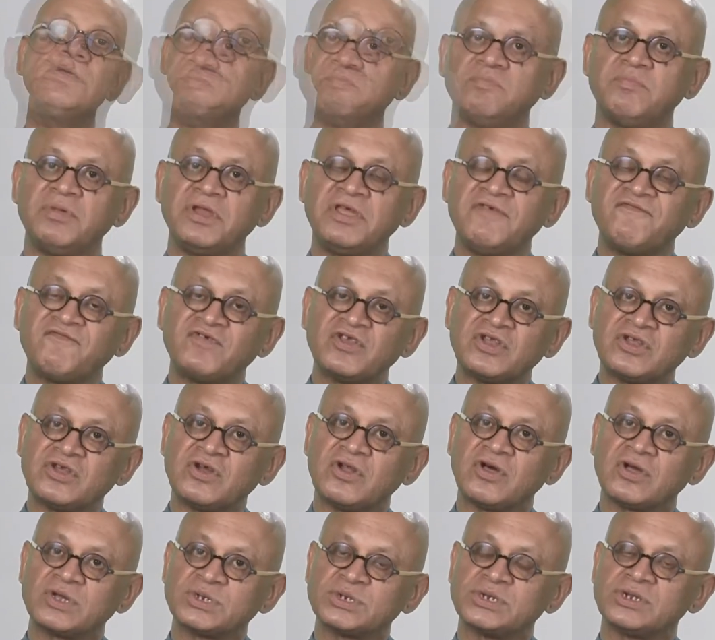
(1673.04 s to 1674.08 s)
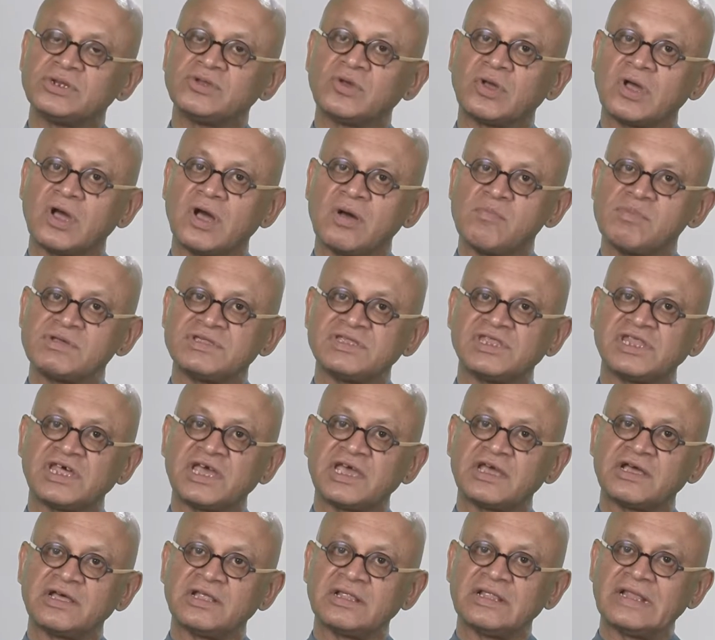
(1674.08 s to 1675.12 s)
brief introduction to carbon
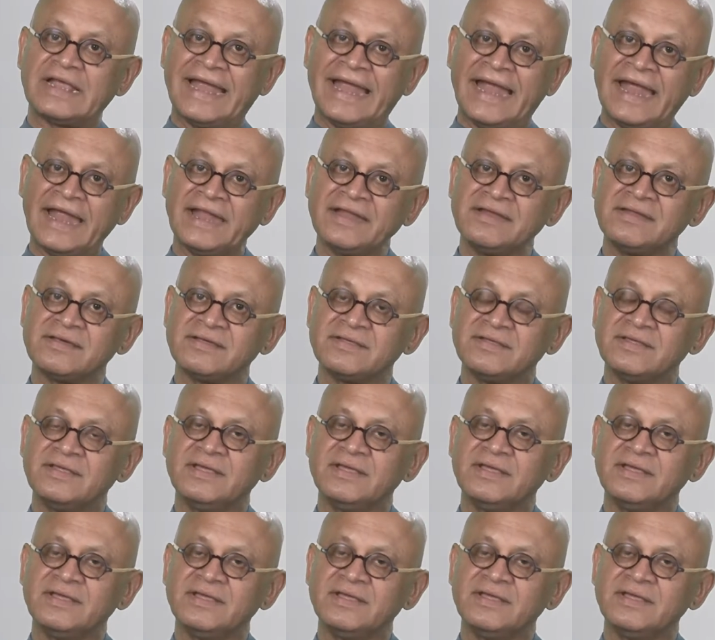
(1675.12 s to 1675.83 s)
cycle and